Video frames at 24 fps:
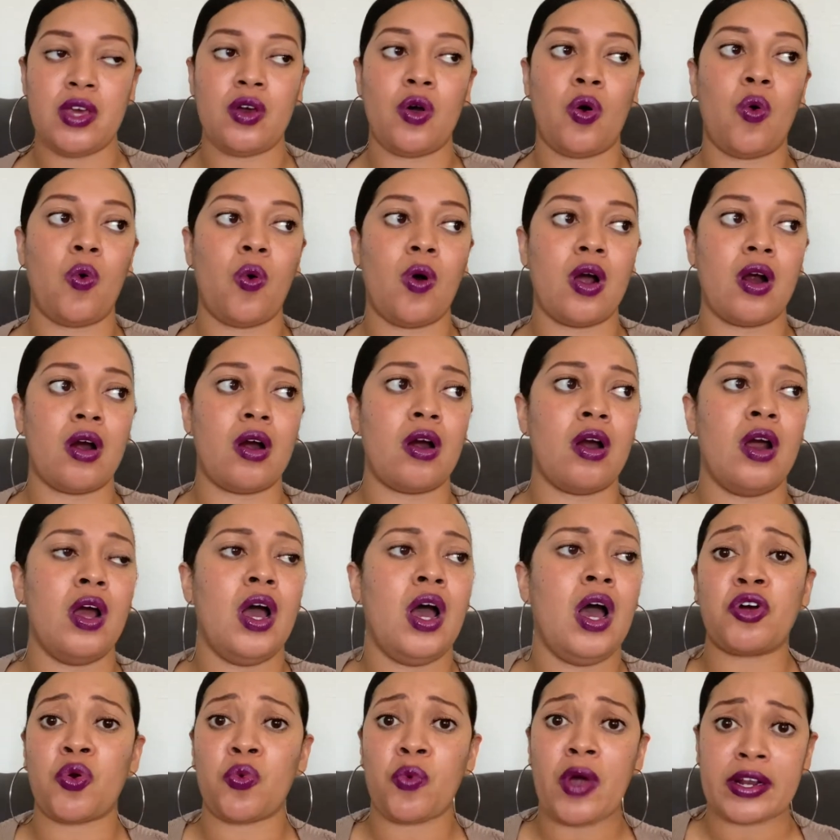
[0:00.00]
or
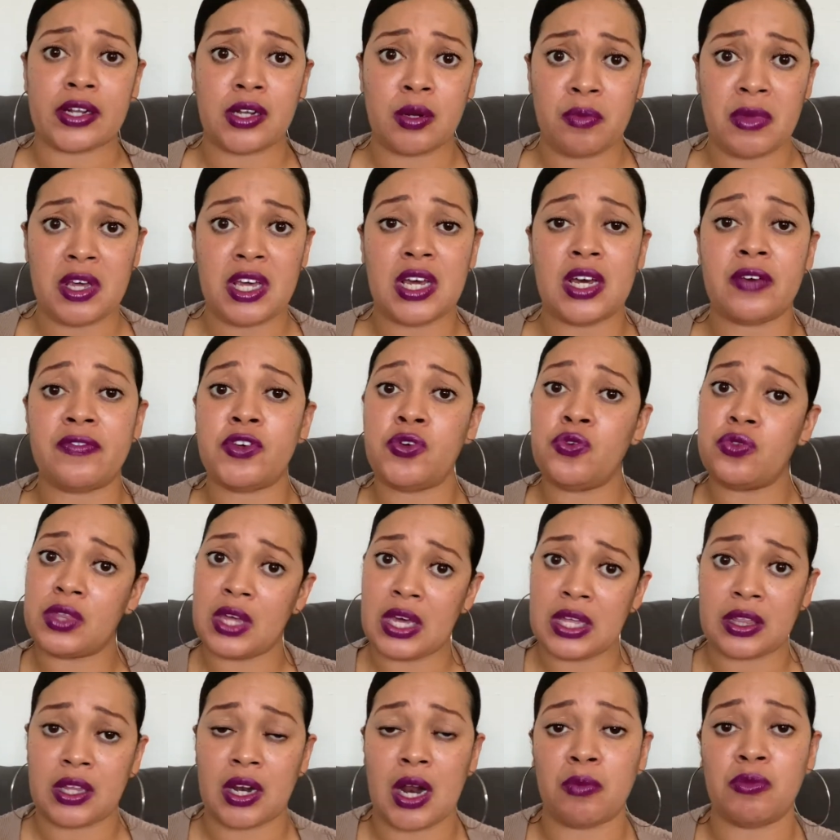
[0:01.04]
correcting me if you think
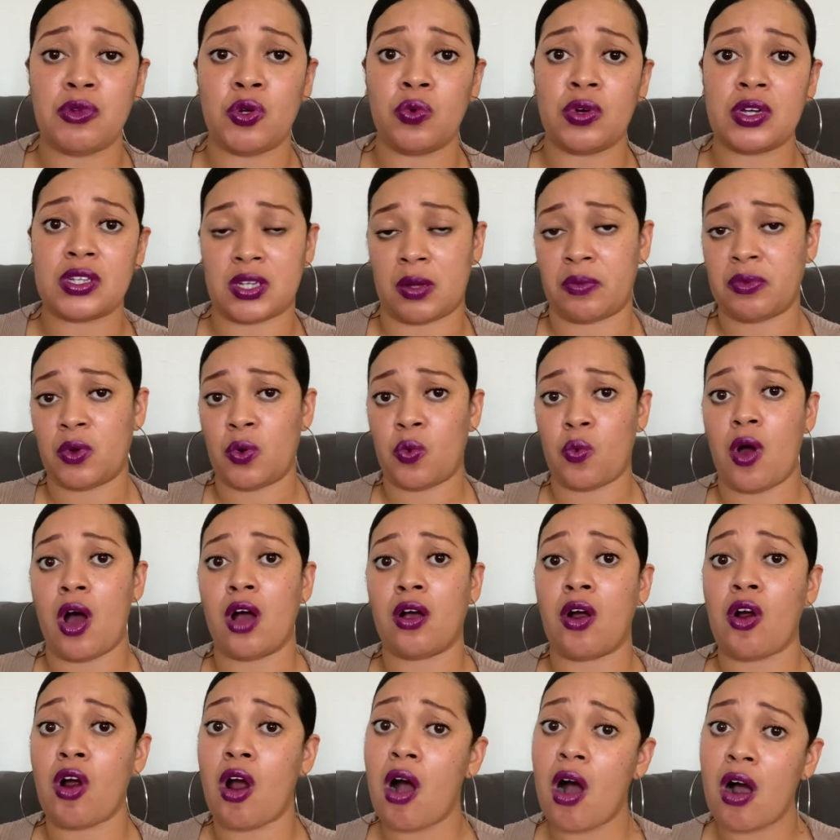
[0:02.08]
that I'm doing something wrong
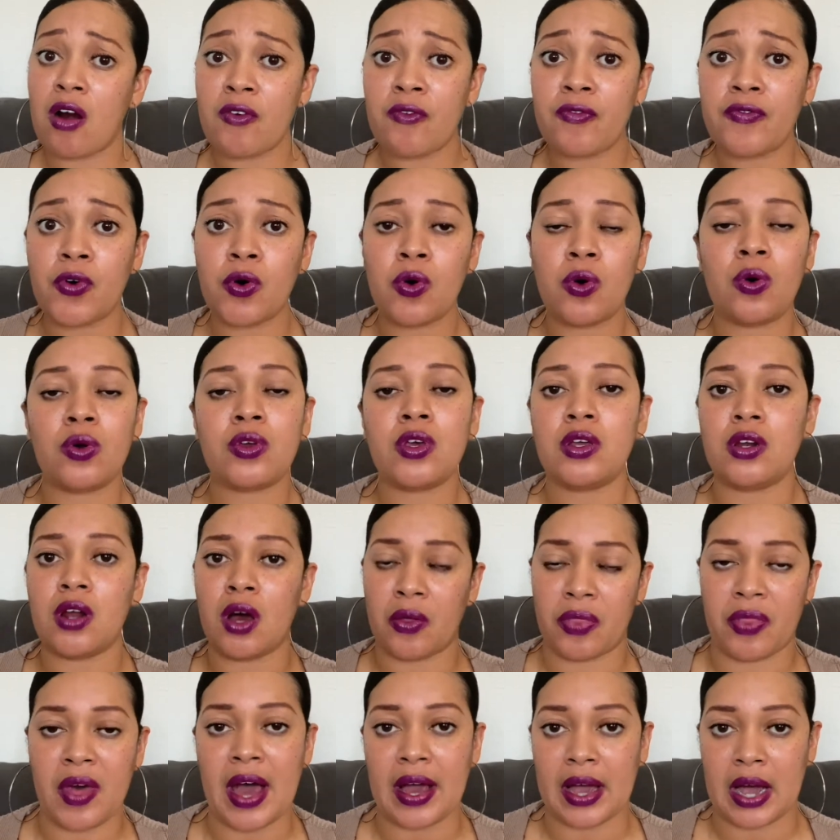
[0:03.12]
or harmful, you know,
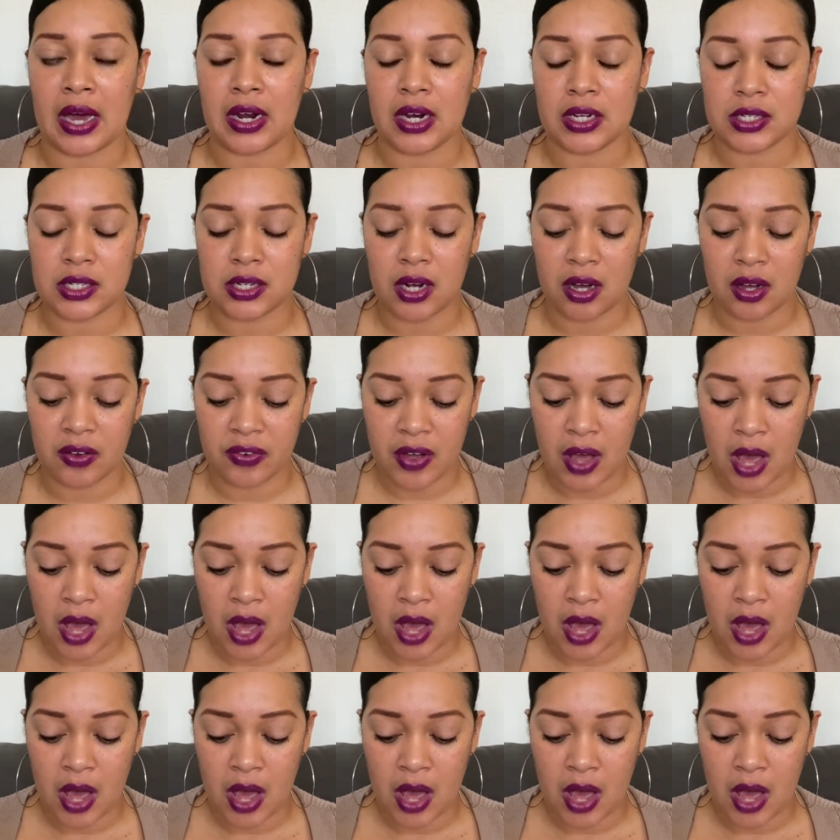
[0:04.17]
that kind of stuff.